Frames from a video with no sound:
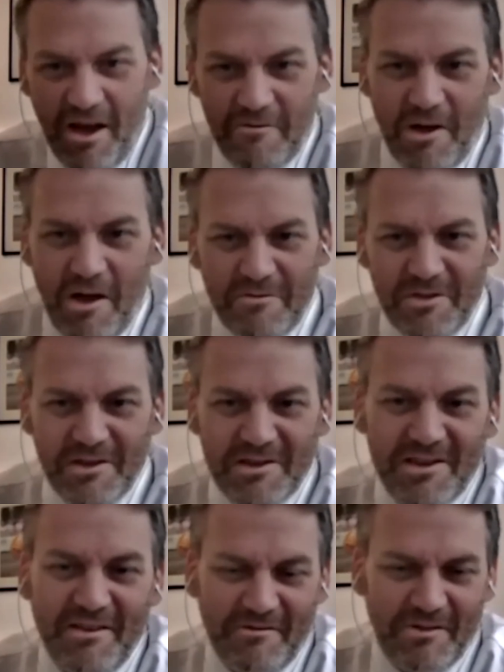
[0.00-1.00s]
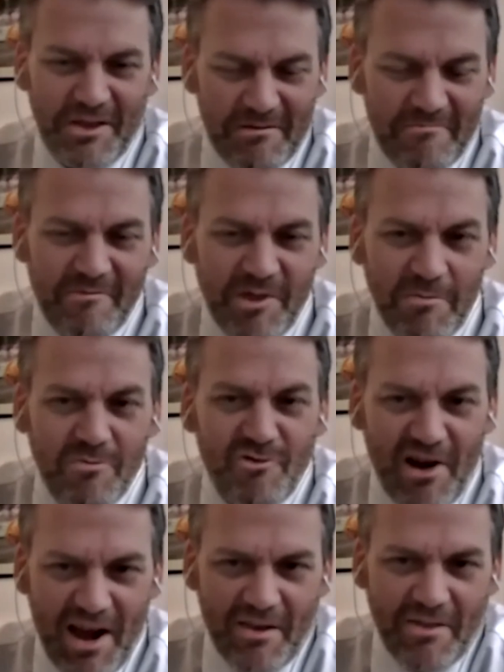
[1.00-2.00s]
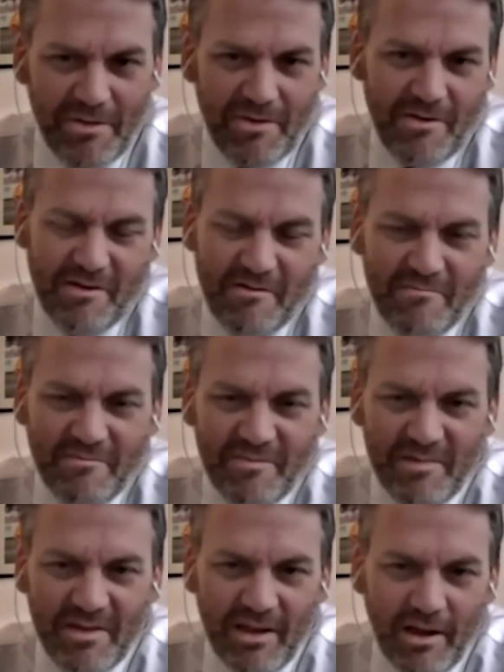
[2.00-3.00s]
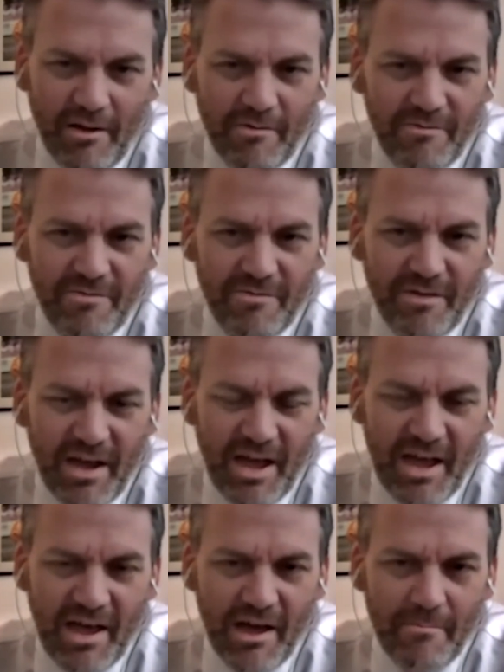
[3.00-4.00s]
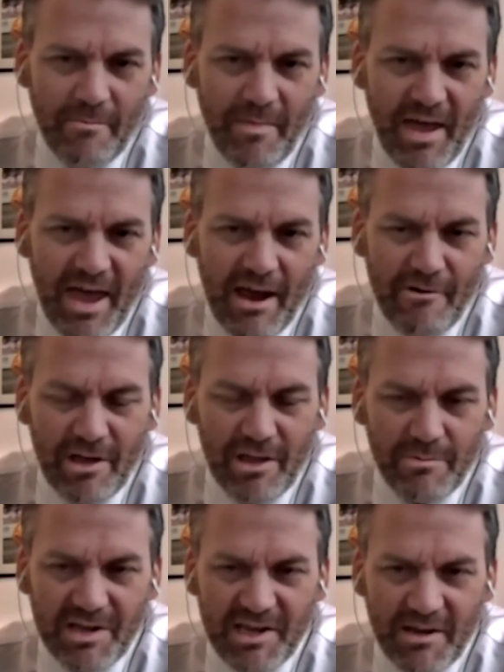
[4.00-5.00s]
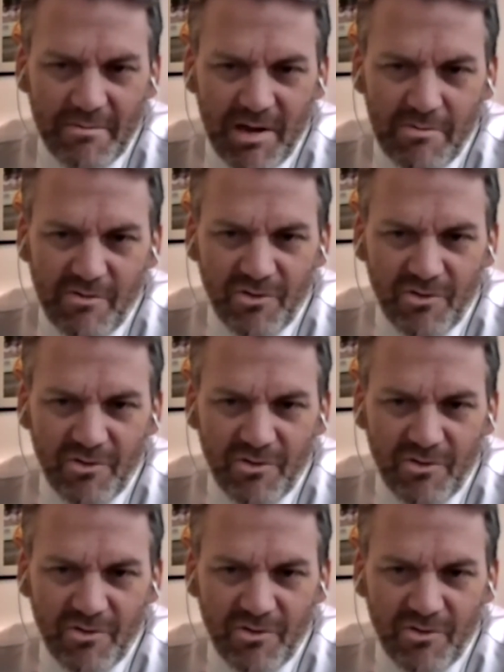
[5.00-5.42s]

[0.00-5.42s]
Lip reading: the breadth of area that we take people from.